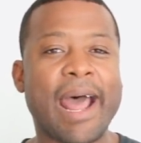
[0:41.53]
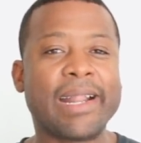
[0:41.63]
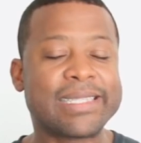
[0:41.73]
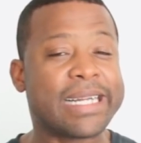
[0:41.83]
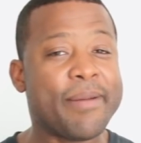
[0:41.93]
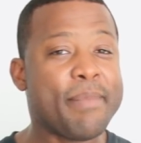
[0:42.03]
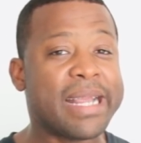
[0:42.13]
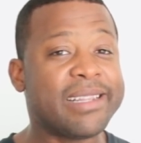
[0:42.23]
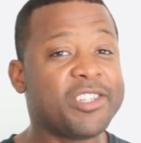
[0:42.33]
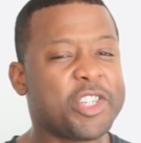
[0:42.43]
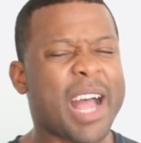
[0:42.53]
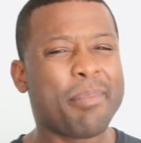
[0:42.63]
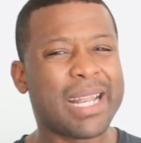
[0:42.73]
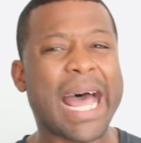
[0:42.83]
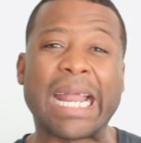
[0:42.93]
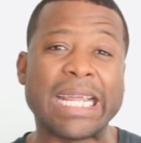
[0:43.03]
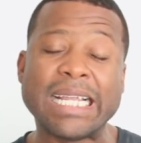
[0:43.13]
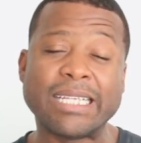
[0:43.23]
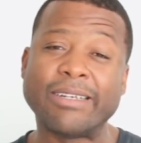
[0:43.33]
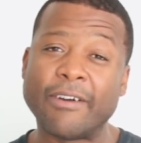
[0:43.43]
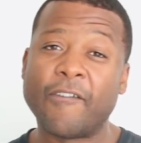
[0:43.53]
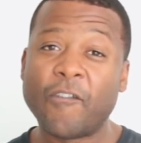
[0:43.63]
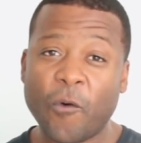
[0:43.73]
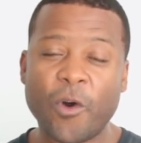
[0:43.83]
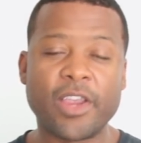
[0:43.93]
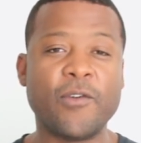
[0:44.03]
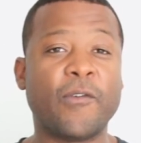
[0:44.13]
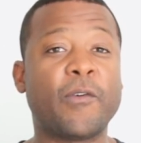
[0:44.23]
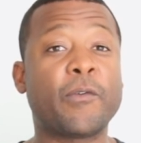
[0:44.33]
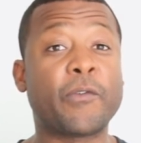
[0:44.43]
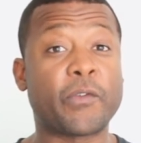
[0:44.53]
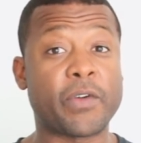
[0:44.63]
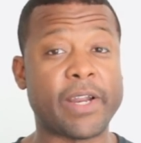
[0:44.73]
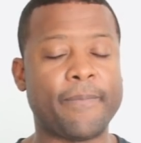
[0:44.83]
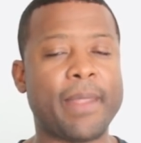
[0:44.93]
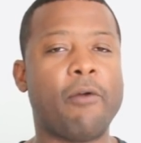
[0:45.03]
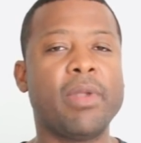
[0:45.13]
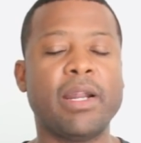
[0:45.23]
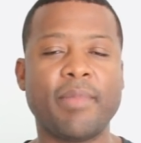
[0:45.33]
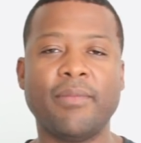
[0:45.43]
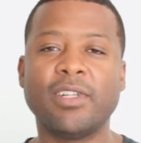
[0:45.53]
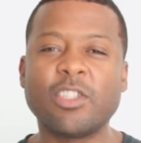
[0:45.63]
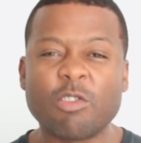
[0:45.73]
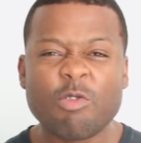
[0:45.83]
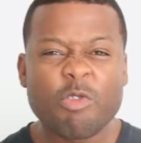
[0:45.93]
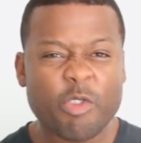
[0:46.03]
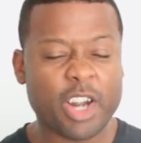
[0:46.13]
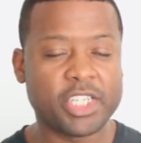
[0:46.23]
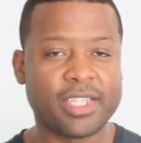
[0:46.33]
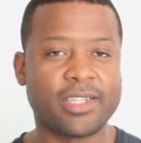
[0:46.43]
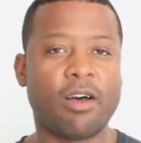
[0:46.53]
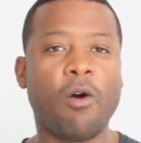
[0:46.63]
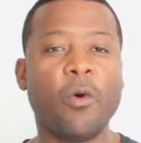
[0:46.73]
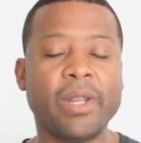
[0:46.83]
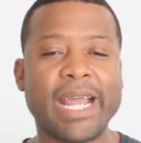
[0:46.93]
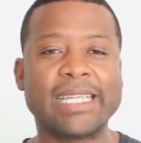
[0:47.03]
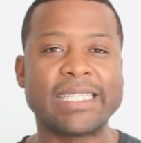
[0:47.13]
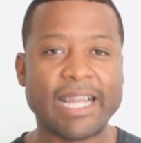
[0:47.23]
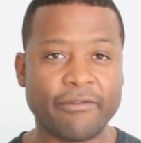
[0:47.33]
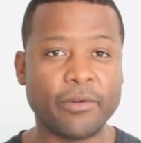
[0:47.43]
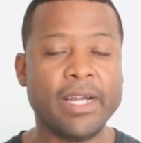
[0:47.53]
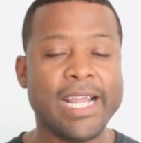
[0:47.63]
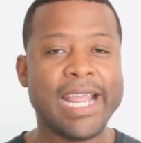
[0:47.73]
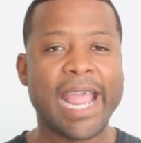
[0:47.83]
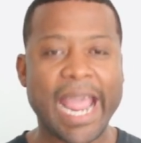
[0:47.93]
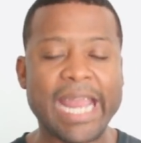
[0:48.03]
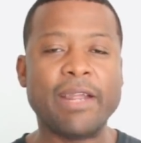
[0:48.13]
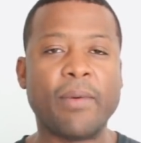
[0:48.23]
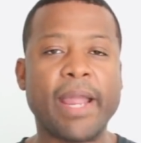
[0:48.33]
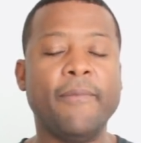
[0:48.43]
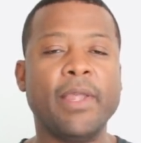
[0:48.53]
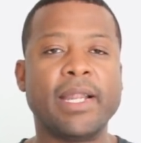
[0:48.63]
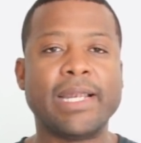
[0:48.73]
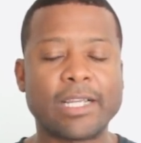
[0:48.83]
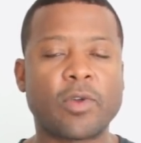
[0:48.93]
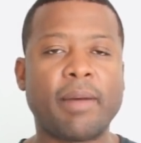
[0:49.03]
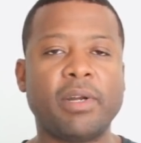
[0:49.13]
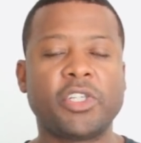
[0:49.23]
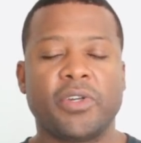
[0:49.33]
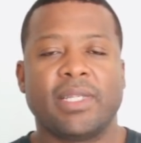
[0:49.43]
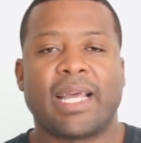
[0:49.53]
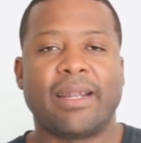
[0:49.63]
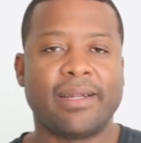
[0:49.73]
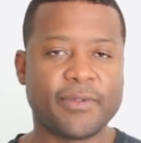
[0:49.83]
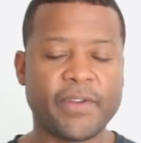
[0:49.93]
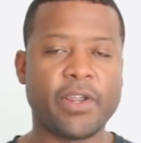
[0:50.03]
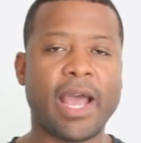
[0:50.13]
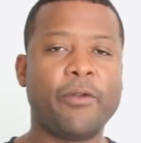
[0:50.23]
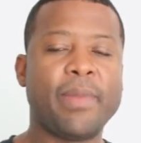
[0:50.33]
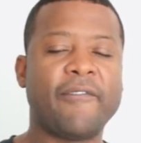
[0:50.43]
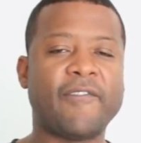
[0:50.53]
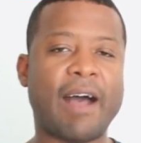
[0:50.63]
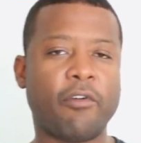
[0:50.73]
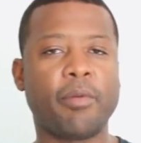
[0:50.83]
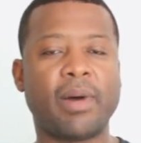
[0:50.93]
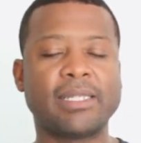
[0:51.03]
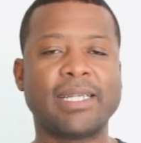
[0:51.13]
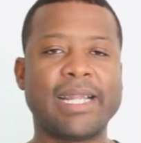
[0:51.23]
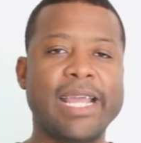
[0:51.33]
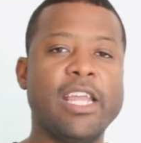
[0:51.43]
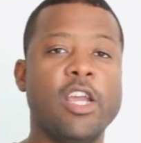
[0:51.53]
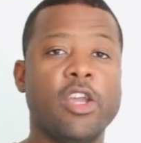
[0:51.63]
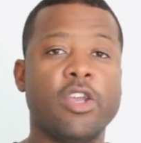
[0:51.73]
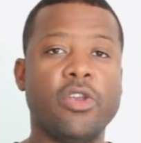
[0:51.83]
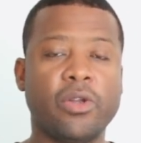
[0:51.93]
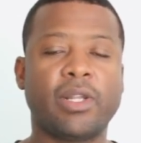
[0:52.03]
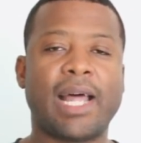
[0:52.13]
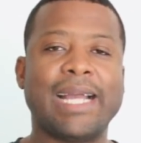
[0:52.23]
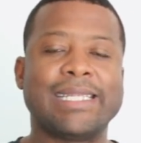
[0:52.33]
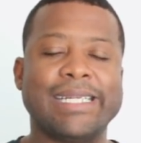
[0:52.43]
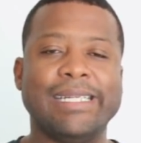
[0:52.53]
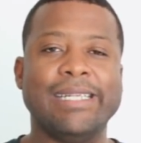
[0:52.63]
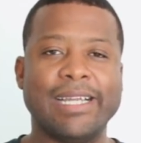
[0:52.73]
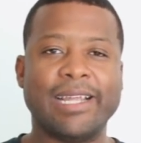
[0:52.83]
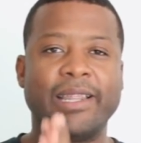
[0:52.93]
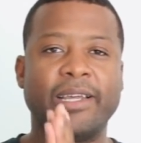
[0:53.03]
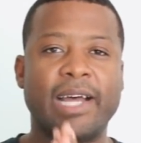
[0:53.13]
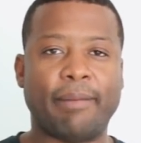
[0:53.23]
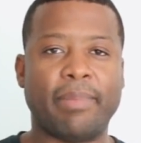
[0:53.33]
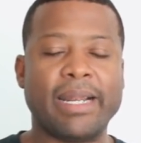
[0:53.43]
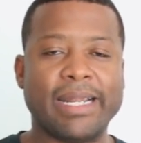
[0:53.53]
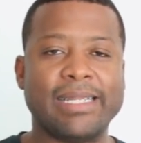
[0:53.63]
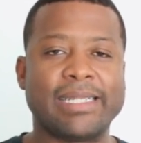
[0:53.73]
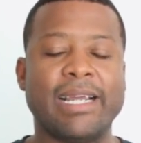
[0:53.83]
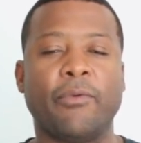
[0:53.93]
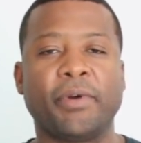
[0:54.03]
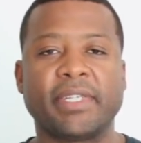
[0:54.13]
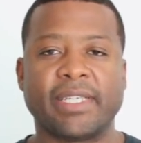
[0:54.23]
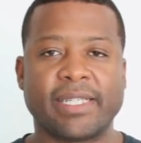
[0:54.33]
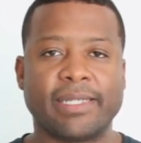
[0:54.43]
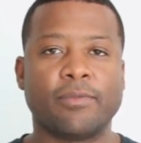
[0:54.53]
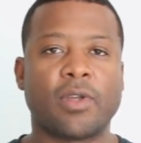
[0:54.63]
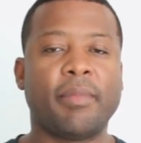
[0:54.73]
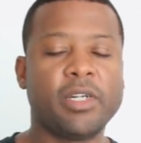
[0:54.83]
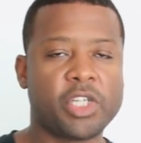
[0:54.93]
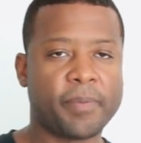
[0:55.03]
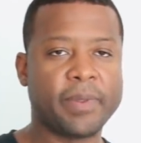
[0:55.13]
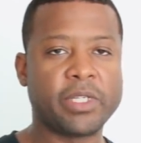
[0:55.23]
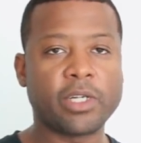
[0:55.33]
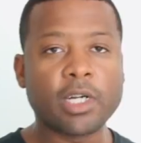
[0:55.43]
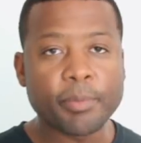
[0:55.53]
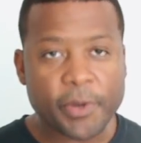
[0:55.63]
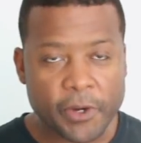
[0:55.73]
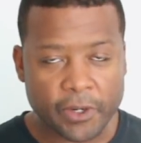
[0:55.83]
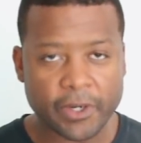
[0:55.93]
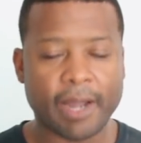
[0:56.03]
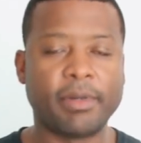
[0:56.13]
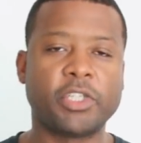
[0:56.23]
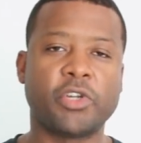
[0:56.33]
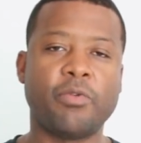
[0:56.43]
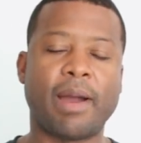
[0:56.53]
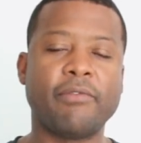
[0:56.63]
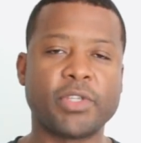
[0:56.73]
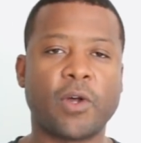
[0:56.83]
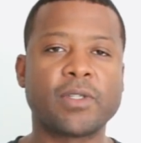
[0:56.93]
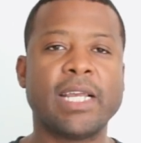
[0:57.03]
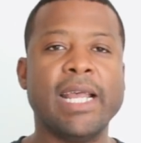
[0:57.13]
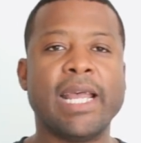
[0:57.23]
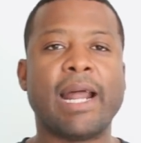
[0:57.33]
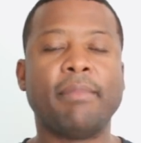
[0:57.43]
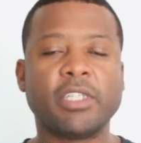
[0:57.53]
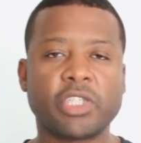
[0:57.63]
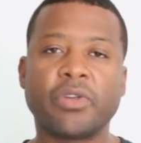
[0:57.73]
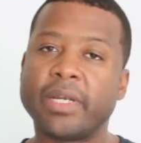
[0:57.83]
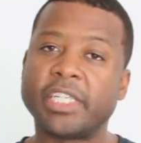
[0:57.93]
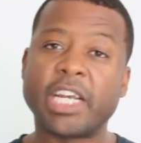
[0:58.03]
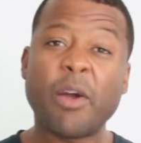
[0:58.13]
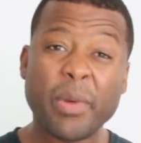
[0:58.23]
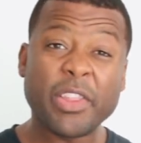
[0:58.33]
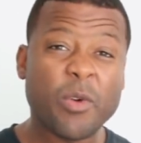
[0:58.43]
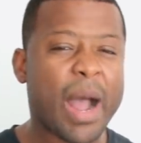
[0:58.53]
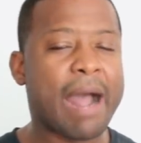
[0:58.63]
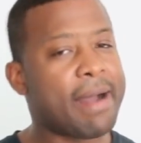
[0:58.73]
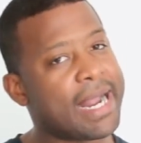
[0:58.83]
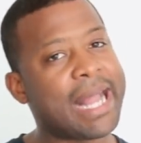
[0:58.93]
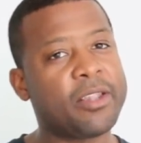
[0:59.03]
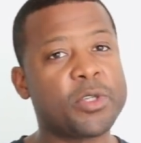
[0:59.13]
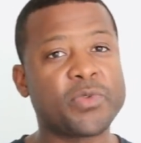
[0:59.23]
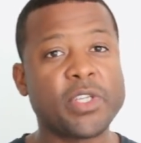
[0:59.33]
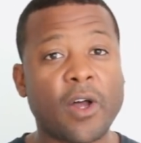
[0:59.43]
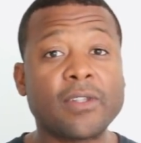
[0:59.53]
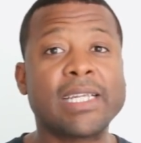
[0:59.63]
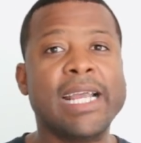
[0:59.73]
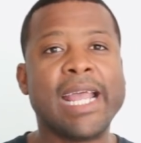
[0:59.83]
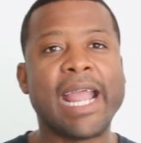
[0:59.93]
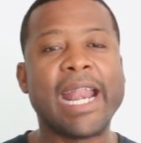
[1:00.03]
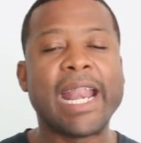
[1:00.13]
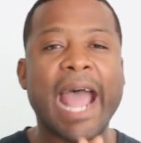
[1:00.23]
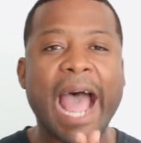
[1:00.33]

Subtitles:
that's going to make the job a lot easier for you for free, that we're going to be able to crush it to a whole next level. Anyway, that's what I'm going to show you inside of this video, how to make $500 a day utilizing the Abundance Network system. So I'm going to jump into the computer. I'm going to show you my results, and I'm going to share with you how I got those results and